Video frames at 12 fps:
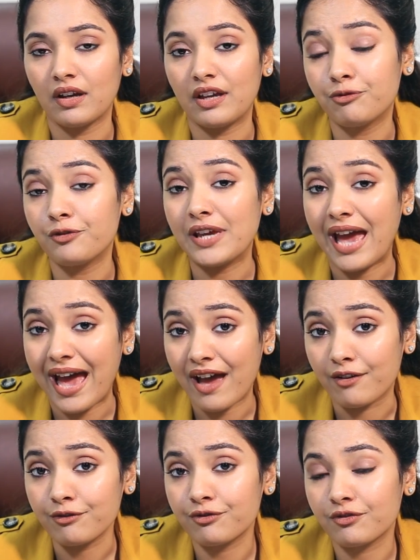if we
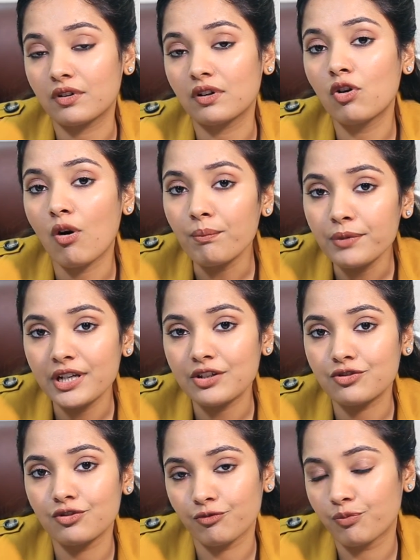have a
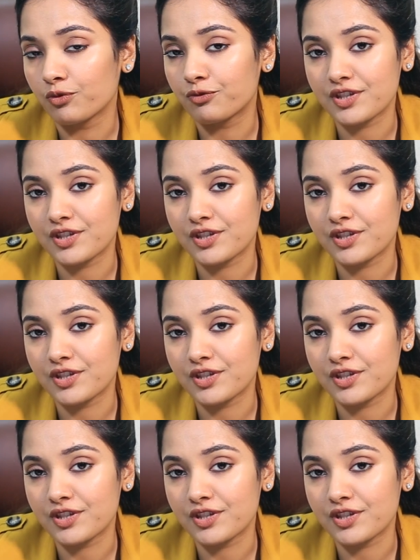combination of both